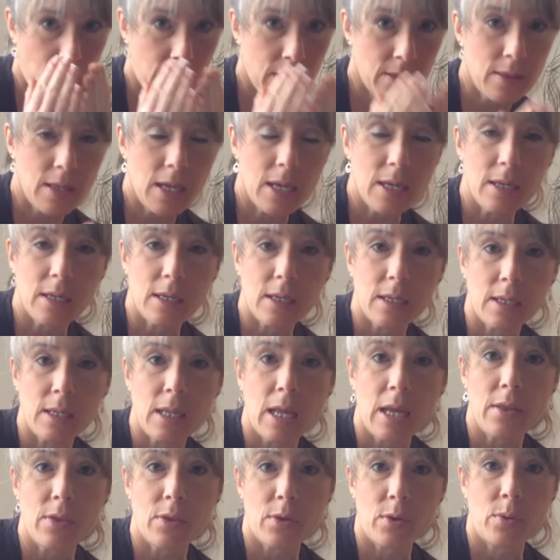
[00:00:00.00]
and then
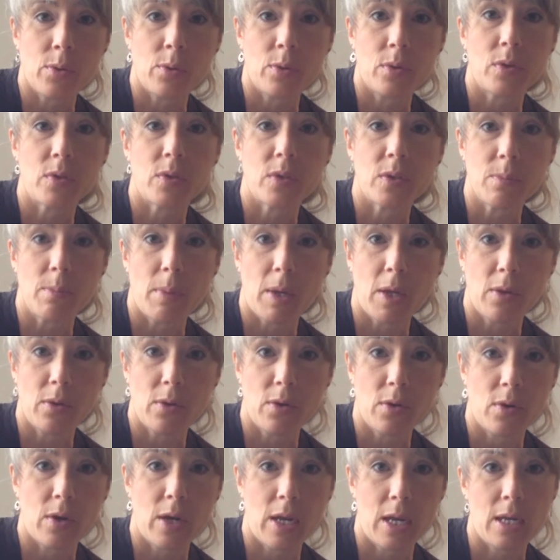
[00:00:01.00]
let the horse
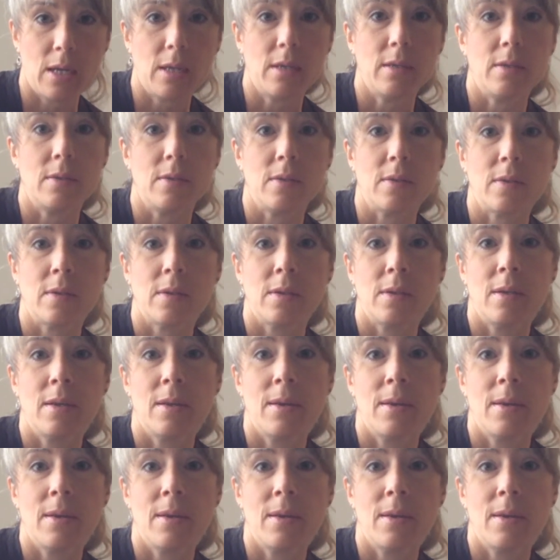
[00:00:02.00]
smell your hands.